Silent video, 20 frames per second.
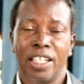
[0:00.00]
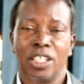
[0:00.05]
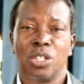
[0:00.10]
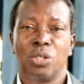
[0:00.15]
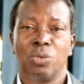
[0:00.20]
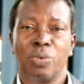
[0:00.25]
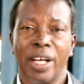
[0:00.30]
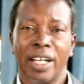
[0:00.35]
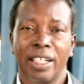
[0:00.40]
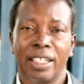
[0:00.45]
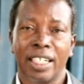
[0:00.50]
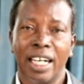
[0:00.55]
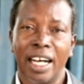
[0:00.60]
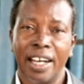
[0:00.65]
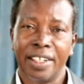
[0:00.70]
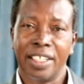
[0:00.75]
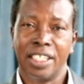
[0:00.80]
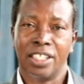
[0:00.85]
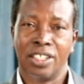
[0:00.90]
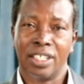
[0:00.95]
and to
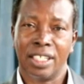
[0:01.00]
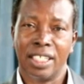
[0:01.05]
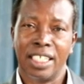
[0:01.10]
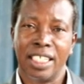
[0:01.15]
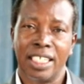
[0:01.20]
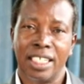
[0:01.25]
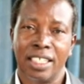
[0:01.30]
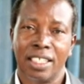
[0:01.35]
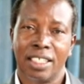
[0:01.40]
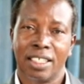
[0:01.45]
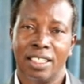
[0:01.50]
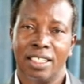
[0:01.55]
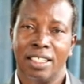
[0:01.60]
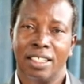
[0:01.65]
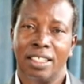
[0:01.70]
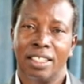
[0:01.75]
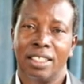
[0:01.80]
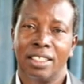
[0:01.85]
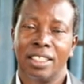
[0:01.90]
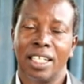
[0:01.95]
encourage us
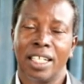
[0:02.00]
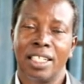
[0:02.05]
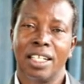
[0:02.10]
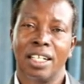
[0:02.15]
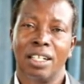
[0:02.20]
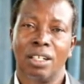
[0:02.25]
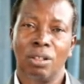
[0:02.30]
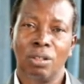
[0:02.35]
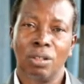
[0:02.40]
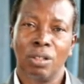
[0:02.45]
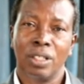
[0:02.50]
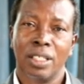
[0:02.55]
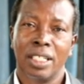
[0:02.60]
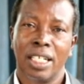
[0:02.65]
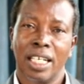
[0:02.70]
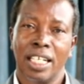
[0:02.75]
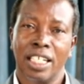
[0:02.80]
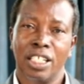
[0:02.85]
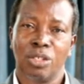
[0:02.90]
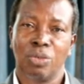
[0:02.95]
that the
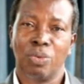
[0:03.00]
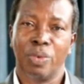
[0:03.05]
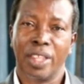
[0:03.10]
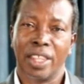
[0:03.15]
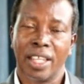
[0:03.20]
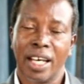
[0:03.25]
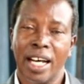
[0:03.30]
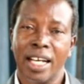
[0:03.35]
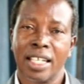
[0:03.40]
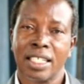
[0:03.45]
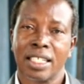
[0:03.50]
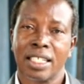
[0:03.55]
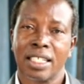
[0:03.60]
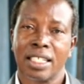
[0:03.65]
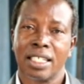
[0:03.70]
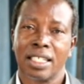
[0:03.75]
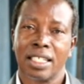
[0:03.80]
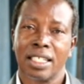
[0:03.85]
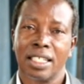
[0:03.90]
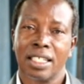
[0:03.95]
Lord is with
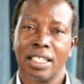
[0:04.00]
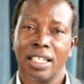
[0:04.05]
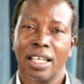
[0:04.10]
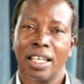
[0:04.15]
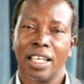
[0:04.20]
us